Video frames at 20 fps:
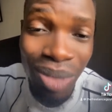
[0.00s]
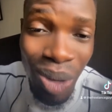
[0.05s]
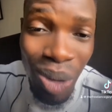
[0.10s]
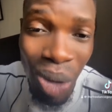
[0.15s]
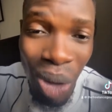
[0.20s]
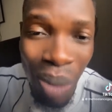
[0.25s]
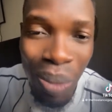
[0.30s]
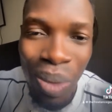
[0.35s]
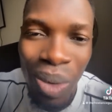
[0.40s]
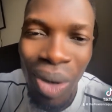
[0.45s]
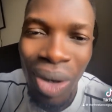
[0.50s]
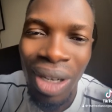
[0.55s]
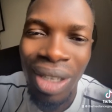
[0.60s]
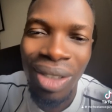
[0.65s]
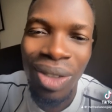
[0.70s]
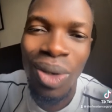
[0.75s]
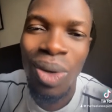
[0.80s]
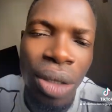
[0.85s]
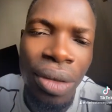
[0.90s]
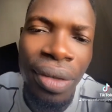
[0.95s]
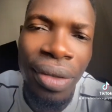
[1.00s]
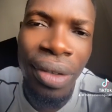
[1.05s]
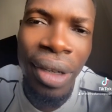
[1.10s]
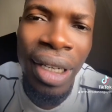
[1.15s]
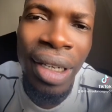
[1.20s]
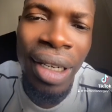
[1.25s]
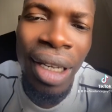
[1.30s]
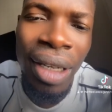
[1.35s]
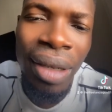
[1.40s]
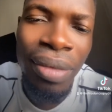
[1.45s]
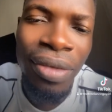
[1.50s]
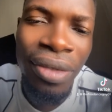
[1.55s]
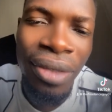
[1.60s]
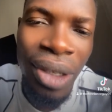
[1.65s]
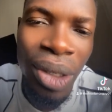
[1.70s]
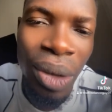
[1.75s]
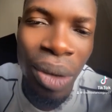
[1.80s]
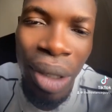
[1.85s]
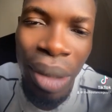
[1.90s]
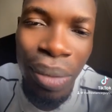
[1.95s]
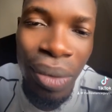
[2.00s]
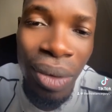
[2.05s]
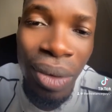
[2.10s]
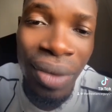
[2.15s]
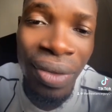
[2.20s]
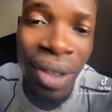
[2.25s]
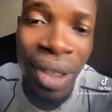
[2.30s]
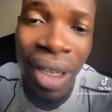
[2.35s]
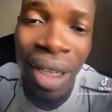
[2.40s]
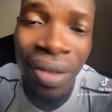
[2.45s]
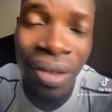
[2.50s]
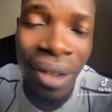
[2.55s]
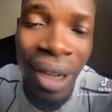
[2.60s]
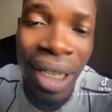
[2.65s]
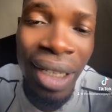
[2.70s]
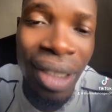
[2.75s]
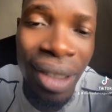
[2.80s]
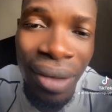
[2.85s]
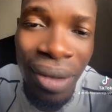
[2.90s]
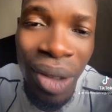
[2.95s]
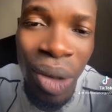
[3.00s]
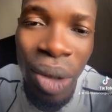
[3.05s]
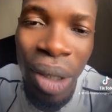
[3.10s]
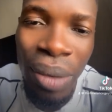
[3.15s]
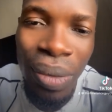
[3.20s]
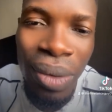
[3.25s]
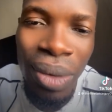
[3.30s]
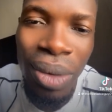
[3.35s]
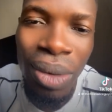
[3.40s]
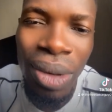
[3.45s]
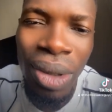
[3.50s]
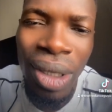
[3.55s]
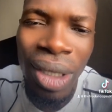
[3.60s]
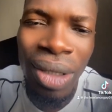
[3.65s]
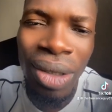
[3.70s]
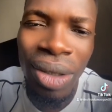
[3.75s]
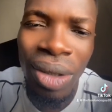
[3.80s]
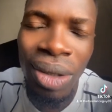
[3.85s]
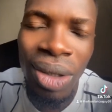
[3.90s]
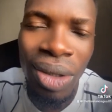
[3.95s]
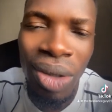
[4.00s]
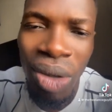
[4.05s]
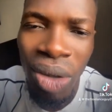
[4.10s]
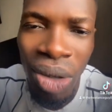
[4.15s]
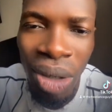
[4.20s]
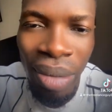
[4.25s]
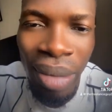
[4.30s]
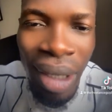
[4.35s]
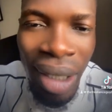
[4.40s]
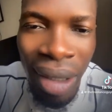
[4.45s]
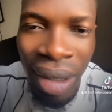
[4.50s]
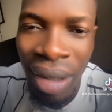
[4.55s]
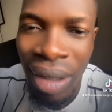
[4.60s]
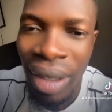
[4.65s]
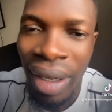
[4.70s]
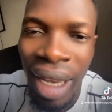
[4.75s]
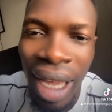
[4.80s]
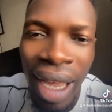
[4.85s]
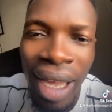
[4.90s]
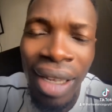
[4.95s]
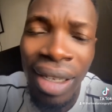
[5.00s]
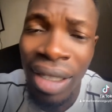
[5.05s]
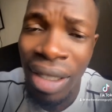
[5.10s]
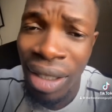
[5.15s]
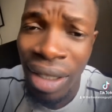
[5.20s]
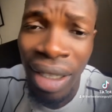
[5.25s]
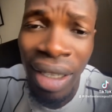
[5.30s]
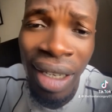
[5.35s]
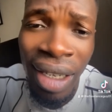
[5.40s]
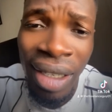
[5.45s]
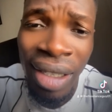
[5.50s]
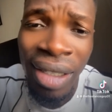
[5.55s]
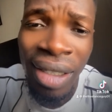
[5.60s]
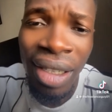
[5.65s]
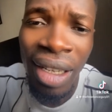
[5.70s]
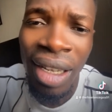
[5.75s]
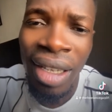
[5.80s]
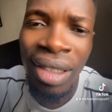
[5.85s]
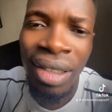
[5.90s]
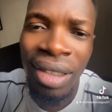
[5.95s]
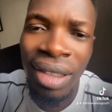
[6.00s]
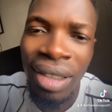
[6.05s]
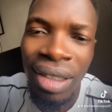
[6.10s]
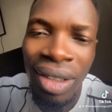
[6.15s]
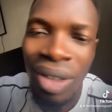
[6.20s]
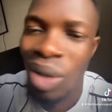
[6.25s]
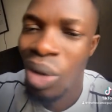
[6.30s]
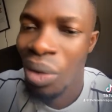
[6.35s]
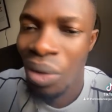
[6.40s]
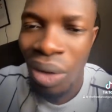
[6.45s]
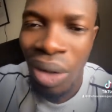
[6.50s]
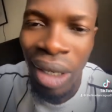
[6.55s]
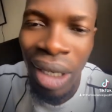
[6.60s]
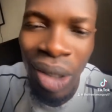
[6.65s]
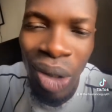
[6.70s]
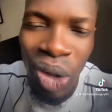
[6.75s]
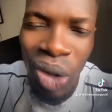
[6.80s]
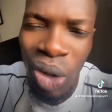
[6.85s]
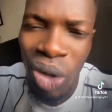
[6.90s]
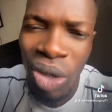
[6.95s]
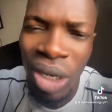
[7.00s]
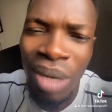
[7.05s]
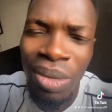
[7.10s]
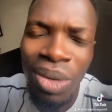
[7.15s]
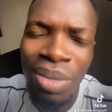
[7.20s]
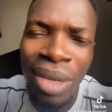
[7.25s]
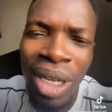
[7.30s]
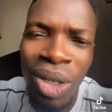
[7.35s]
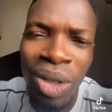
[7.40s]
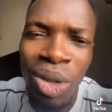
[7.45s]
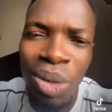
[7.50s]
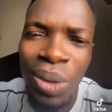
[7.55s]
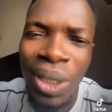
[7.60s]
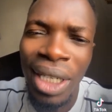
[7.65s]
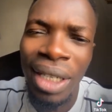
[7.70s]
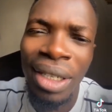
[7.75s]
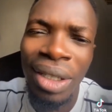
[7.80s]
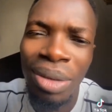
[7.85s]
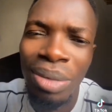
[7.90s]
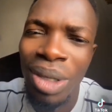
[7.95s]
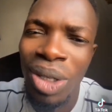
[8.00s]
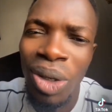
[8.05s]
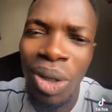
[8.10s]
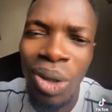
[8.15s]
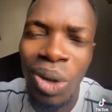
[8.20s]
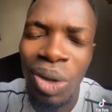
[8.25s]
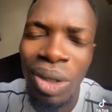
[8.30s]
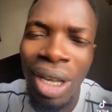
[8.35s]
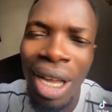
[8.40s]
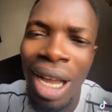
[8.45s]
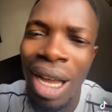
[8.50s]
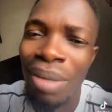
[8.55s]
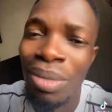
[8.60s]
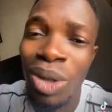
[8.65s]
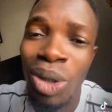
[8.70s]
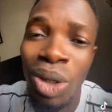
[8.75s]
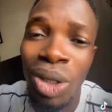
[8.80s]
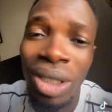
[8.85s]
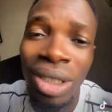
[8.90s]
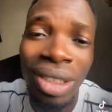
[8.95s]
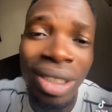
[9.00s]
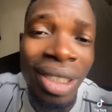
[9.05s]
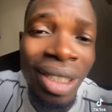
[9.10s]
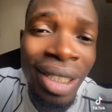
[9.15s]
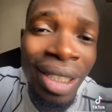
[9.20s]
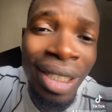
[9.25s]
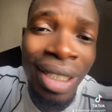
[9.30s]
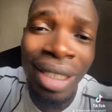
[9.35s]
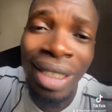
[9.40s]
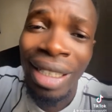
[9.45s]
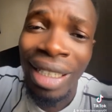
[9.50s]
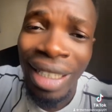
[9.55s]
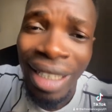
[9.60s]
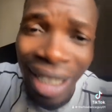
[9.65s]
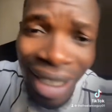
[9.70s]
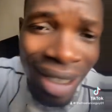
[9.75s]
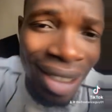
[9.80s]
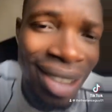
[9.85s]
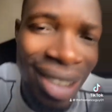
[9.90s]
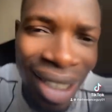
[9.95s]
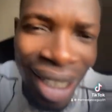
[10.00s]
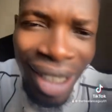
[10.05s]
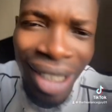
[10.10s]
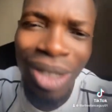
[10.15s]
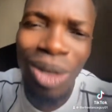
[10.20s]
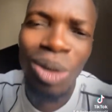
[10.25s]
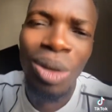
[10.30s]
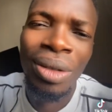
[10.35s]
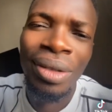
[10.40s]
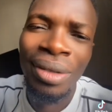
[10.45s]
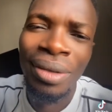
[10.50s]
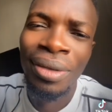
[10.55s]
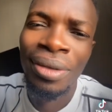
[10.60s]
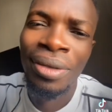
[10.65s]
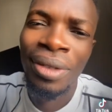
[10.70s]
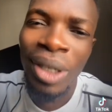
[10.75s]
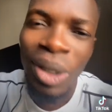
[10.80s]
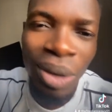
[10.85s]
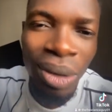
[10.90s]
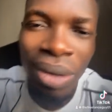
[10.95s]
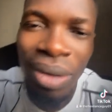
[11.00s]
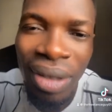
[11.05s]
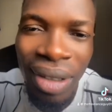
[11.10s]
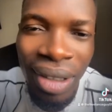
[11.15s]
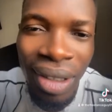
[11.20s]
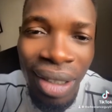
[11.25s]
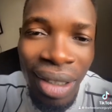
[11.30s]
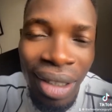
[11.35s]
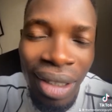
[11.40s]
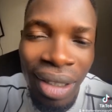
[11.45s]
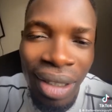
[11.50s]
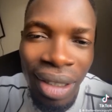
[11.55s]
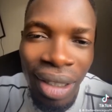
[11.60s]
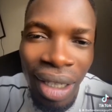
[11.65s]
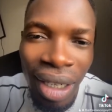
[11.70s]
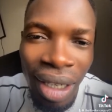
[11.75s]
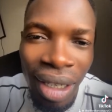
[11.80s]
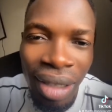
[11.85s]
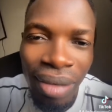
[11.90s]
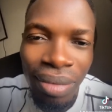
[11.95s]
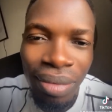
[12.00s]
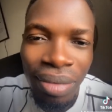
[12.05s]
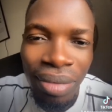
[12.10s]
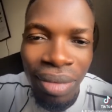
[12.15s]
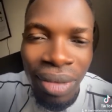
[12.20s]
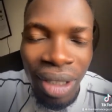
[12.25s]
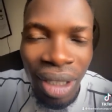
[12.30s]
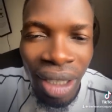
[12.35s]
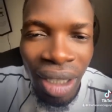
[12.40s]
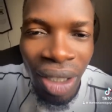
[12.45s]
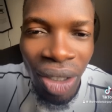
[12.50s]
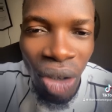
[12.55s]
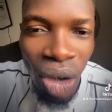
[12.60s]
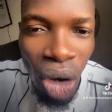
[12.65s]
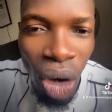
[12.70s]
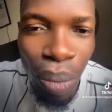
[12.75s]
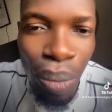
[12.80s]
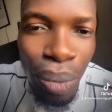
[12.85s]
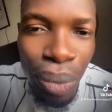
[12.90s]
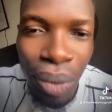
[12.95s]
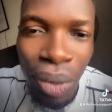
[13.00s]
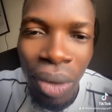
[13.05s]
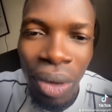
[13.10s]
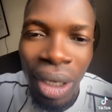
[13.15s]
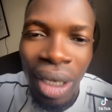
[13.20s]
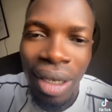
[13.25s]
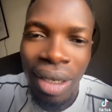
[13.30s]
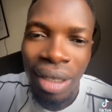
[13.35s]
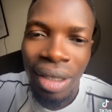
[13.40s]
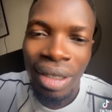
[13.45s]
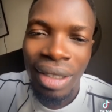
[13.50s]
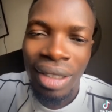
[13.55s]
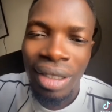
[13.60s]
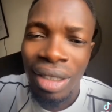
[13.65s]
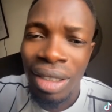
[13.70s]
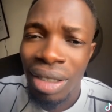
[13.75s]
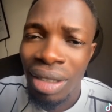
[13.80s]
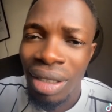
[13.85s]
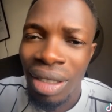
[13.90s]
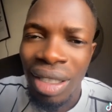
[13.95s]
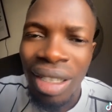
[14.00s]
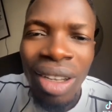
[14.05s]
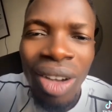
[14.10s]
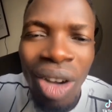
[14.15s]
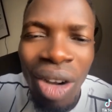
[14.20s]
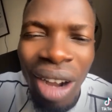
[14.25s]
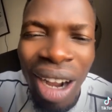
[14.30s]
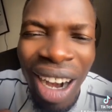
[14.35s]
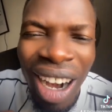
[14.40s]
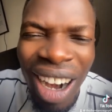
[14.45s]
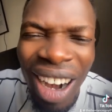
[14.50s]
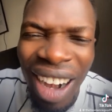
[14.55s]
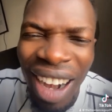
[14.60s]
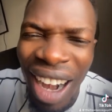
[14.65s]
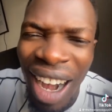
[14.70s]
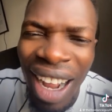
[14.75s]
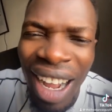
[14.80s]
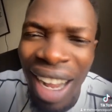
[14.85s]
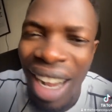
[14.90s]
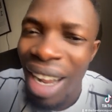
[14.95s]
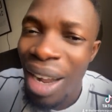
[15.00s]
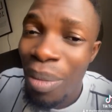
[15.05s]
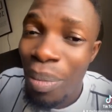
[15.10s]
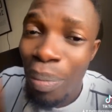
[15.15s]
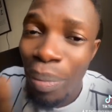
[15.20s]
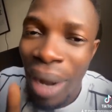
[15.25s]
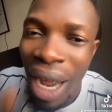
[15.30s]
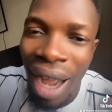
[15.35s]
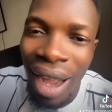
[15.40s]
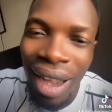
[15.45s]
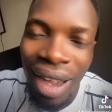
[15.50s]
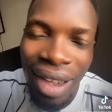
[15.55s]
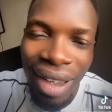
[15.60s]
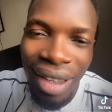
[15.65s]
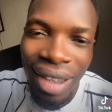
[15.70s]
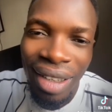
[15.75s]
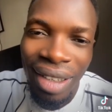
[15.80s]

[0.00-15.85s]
Upwork. So find that video helpful. If you don't find the video helpful, you can just comment, like, shares, and don't forget to subscribe to my YouTube channel, because I'm just getting started to unveil the Upwork crack pack.